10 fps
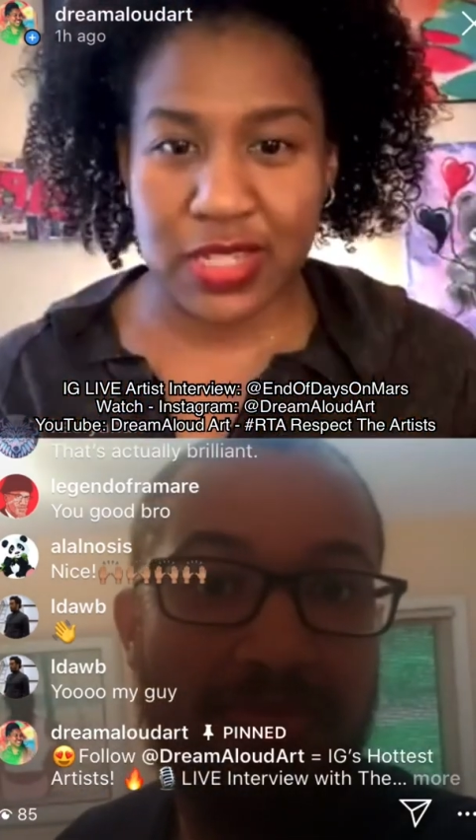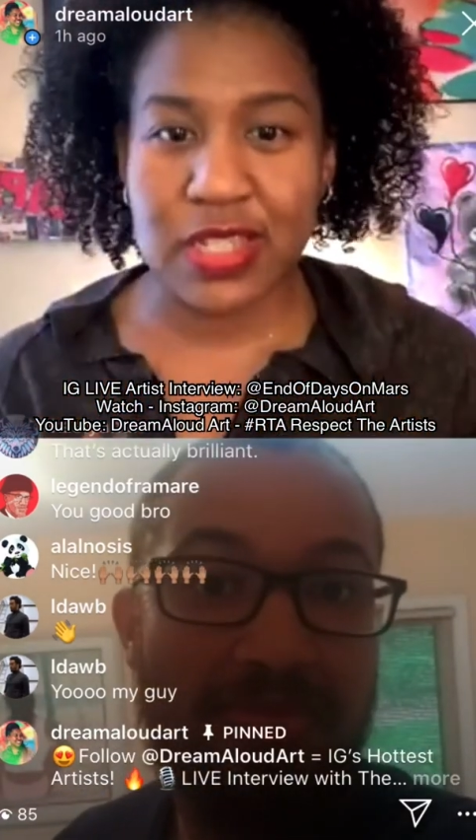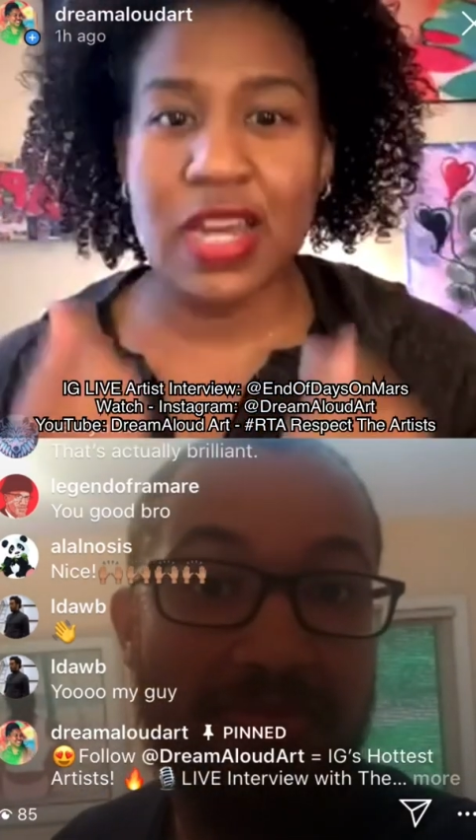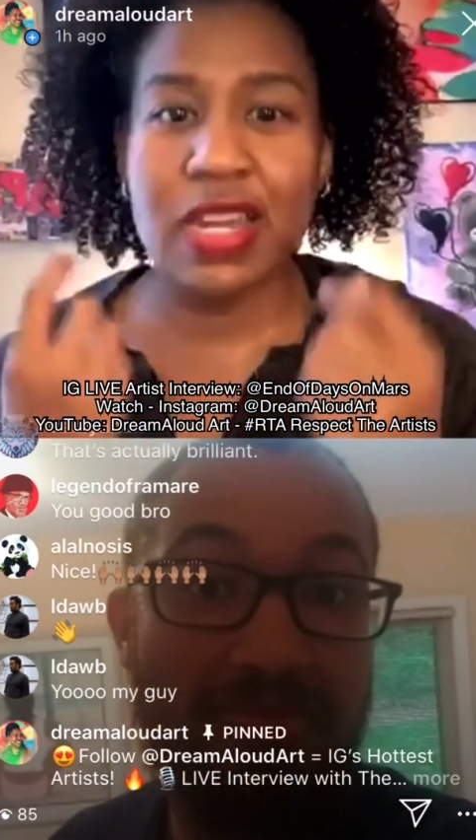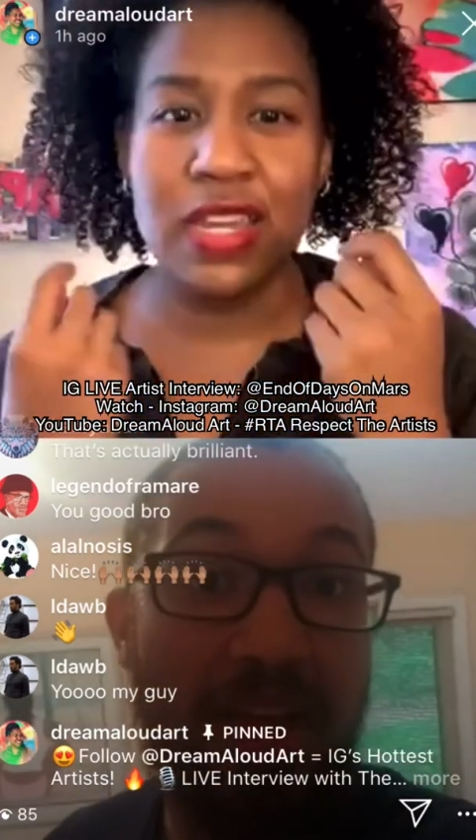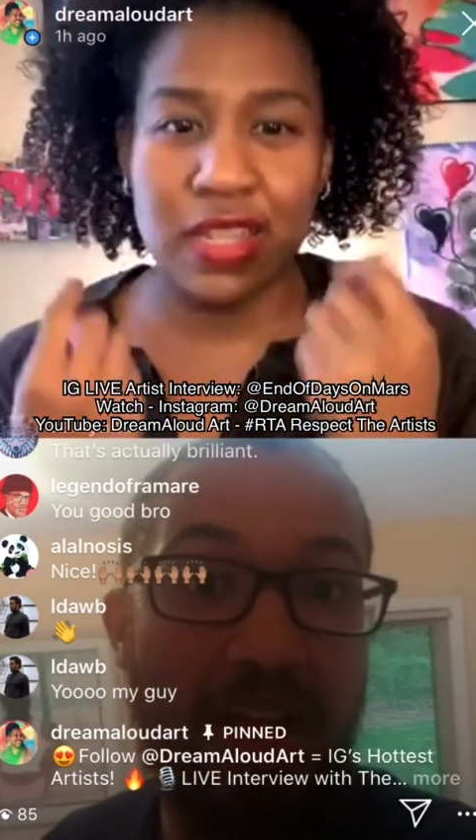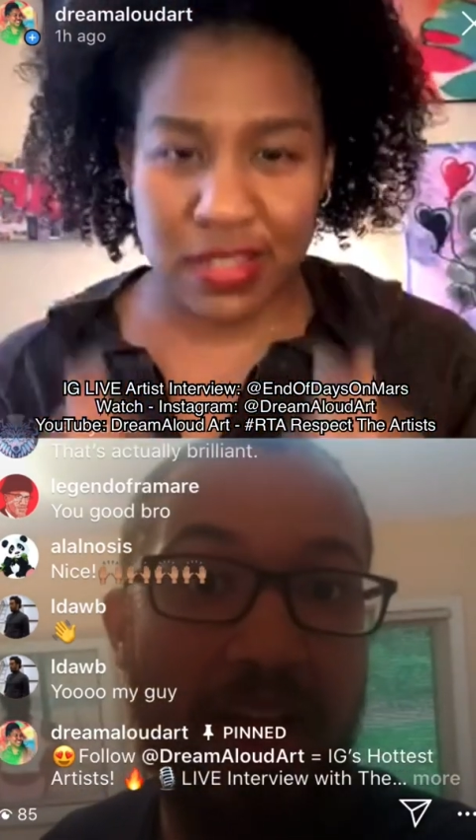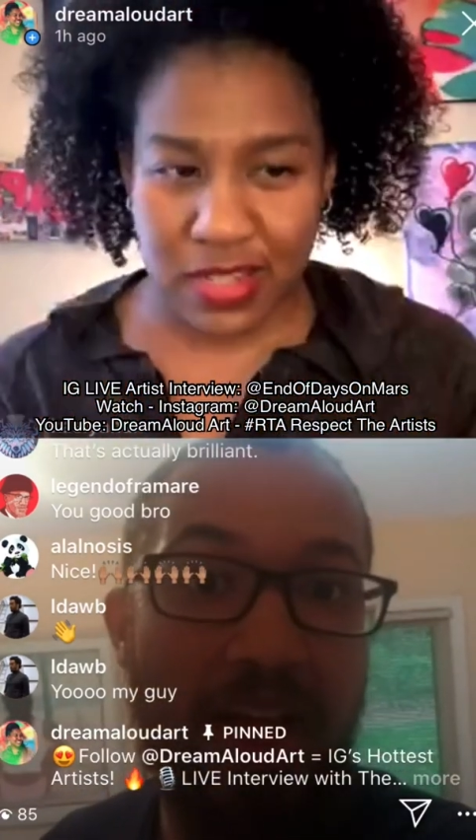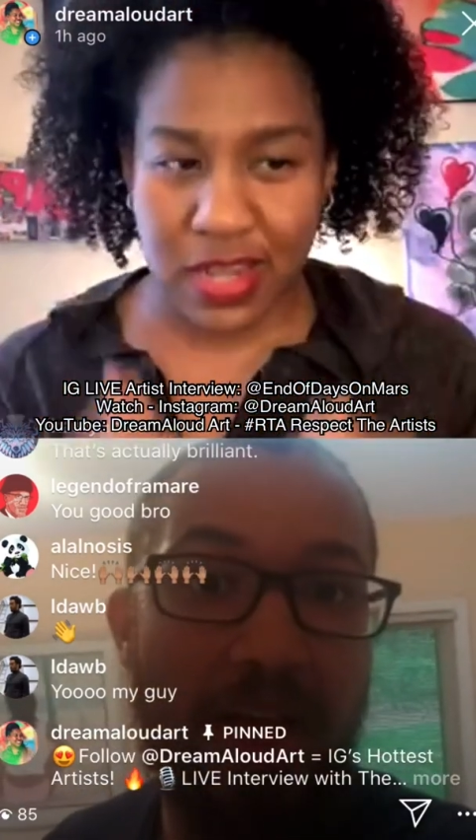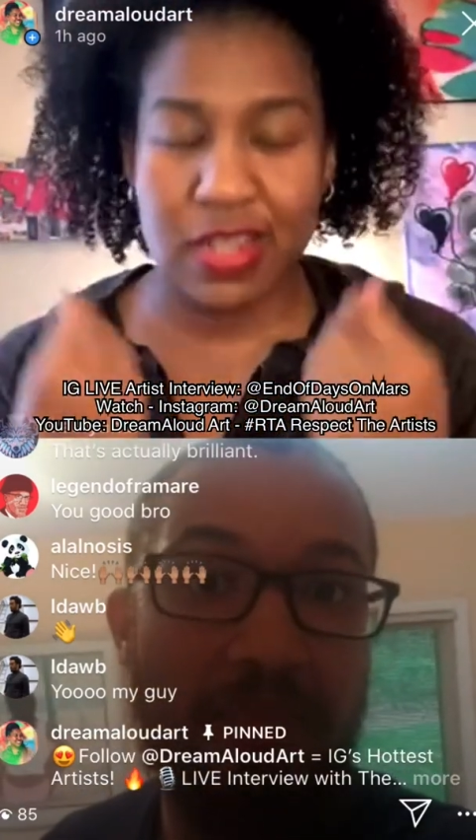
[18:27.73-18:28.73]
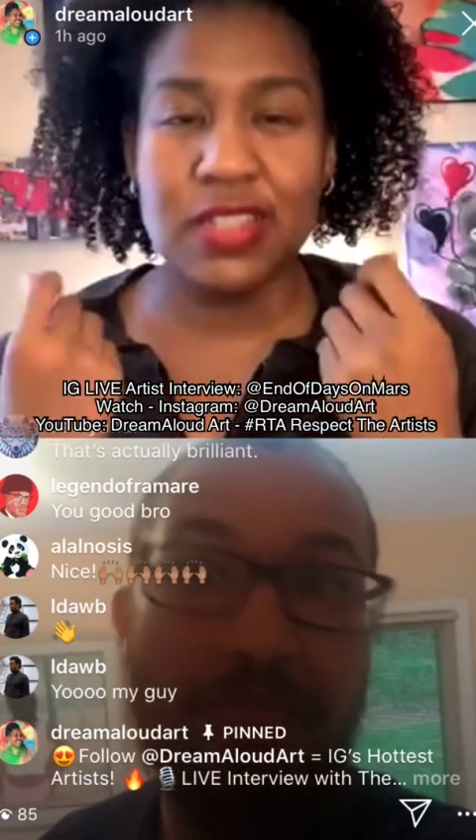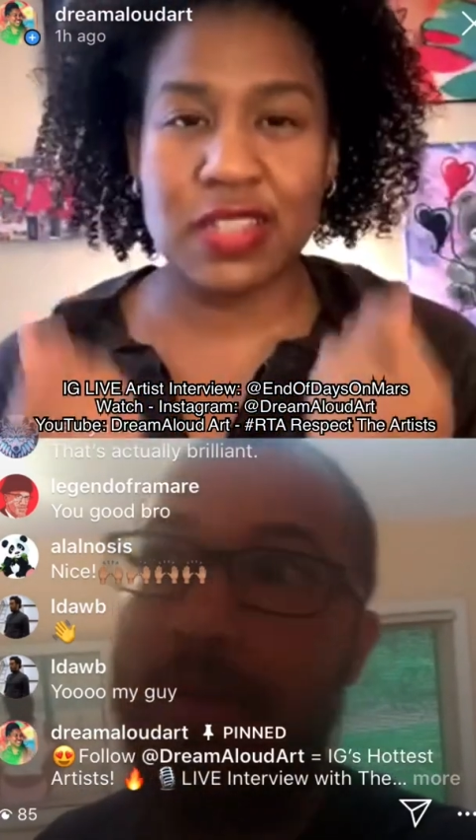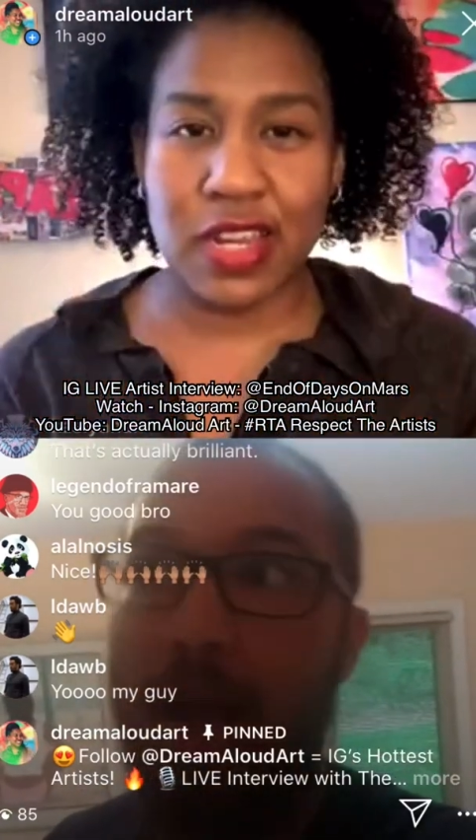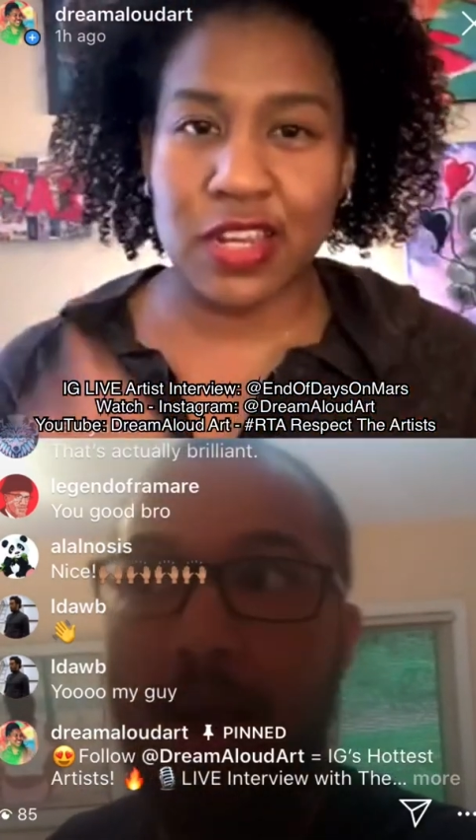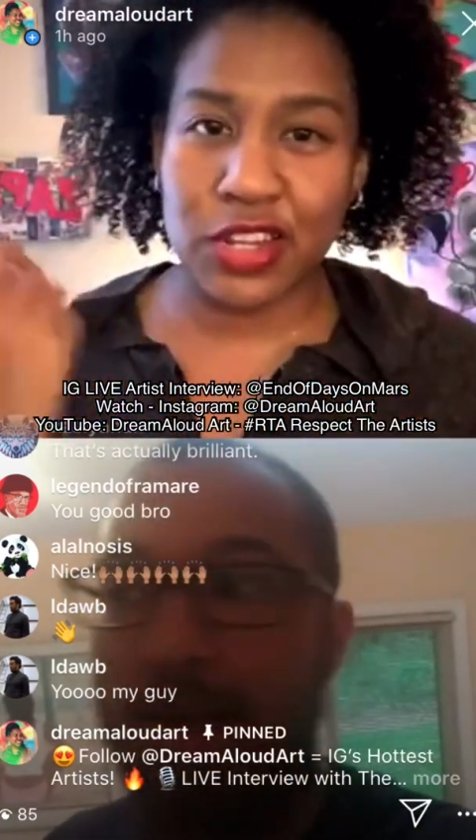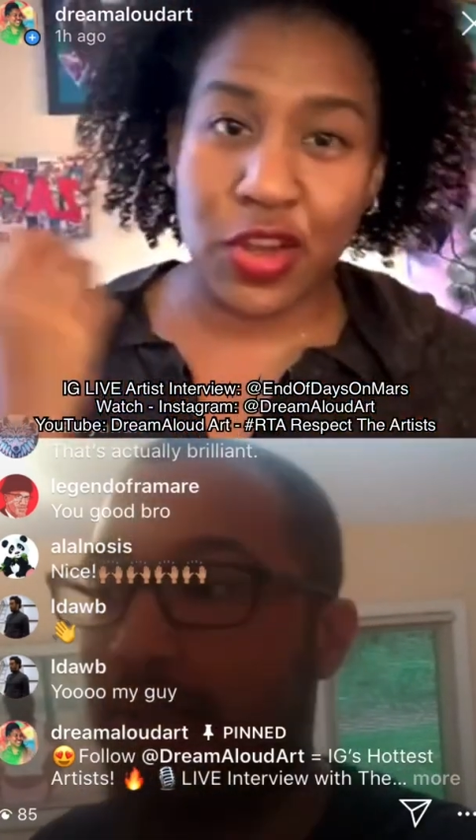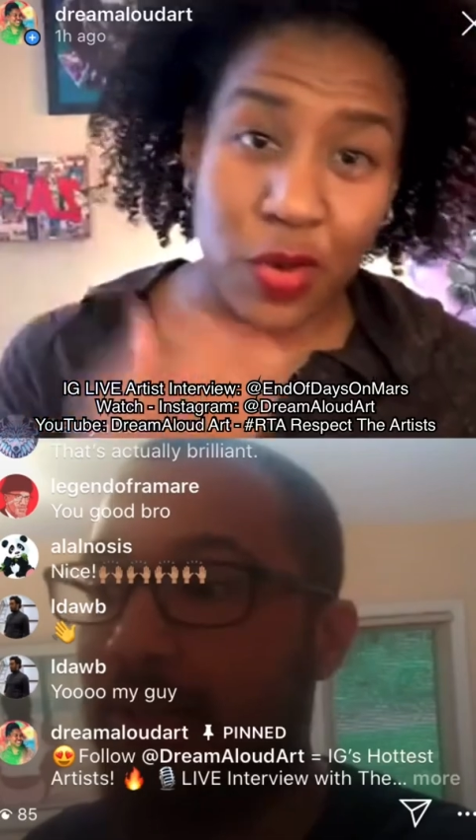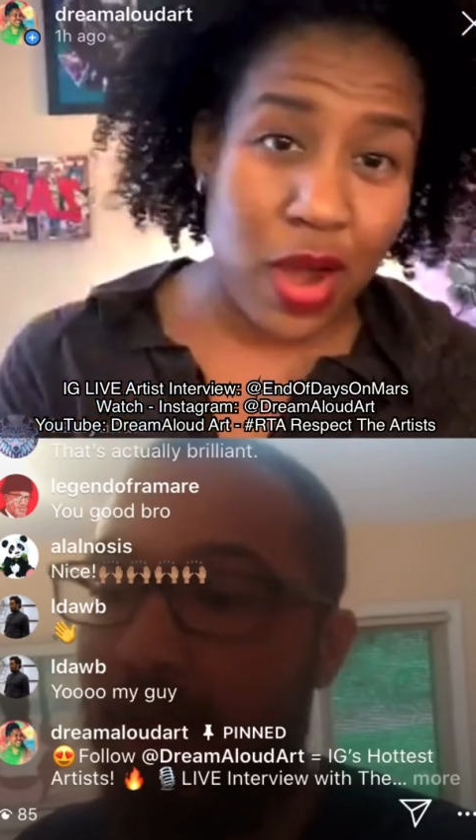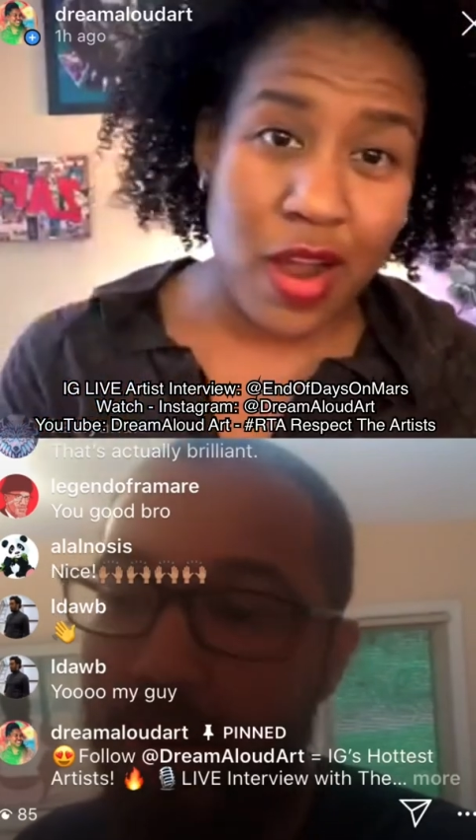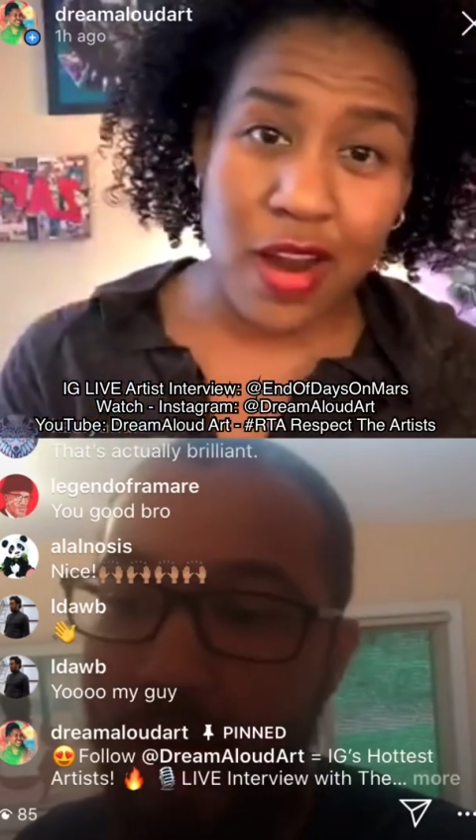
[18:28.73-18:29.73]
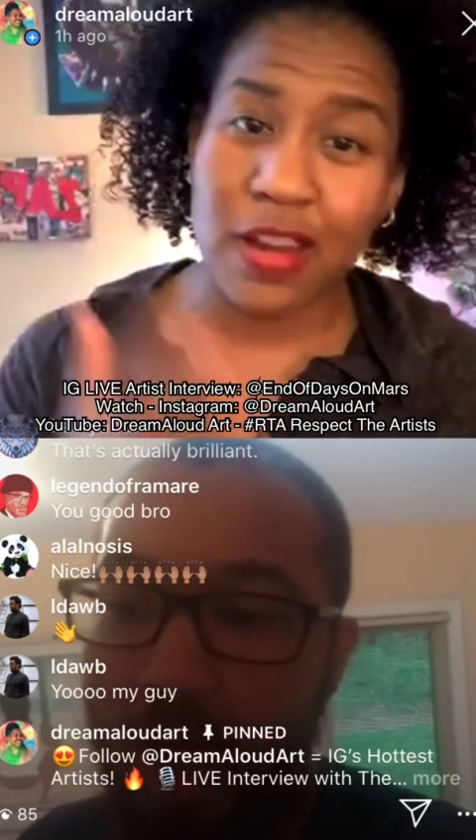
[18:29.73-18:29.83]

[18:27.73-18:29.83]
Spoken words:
Yeah, you study anatomy.